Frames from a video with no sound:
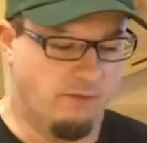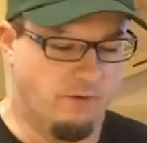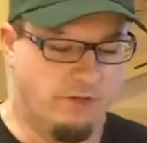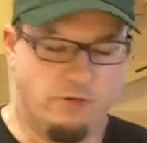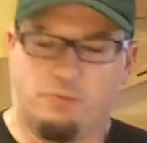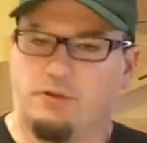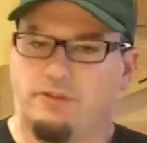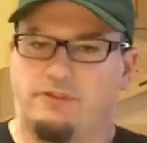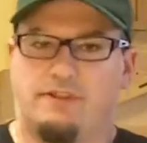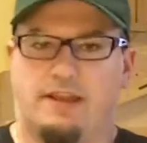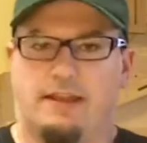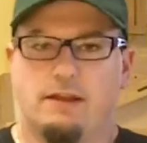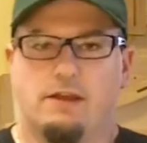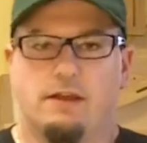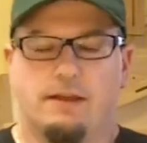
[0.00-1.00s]
when you put
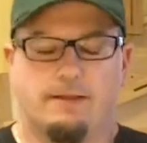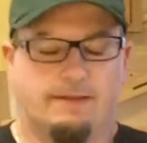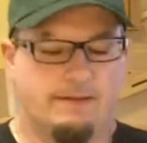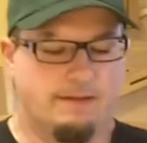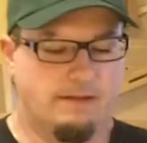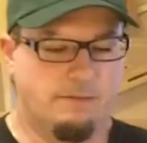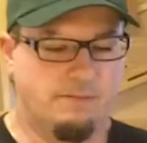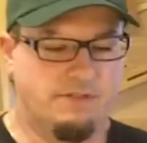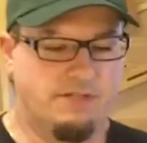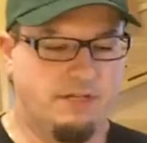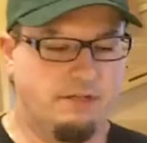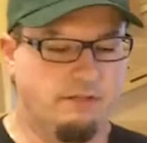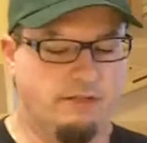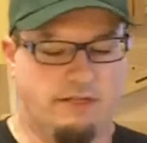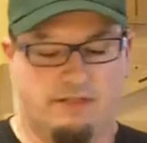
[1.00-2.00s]
stain on it.
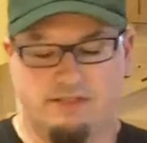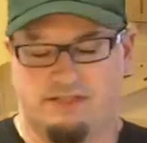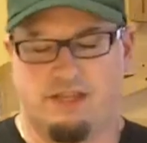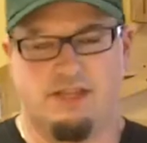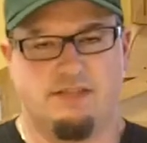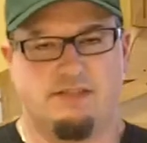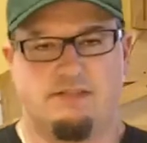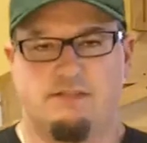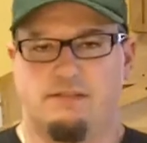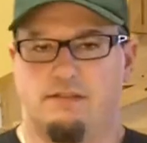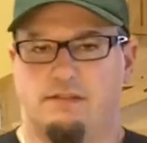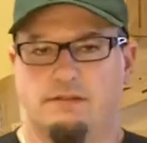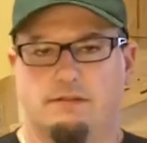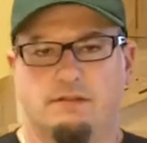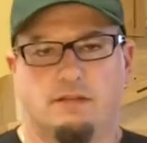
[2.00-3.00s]
Particularly in this case,
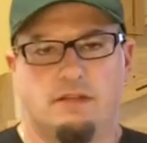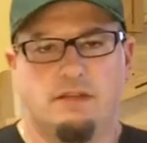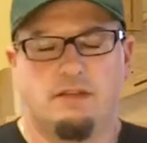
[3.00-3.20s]
the